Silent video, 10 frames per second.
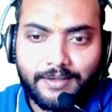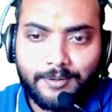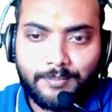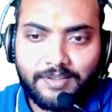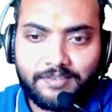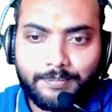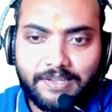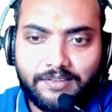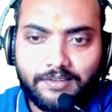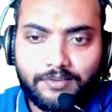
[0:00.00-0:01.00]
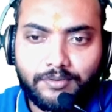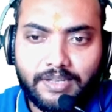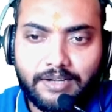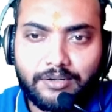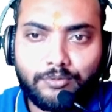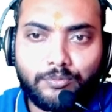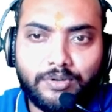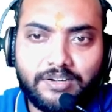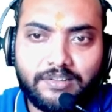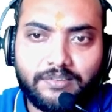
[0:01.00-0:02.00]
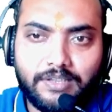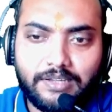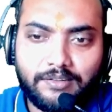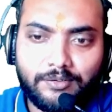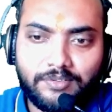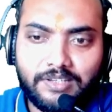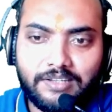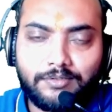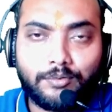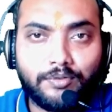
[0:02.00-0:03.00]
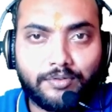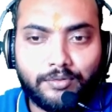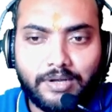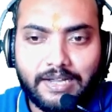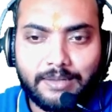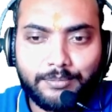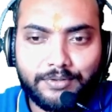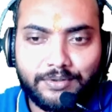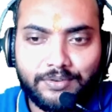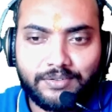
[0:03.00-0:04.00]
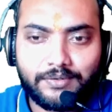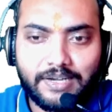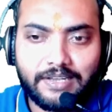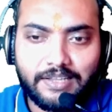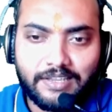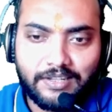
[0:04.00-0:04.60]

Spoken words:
plus base square. Now what is c? So c is also hypotenuse, right?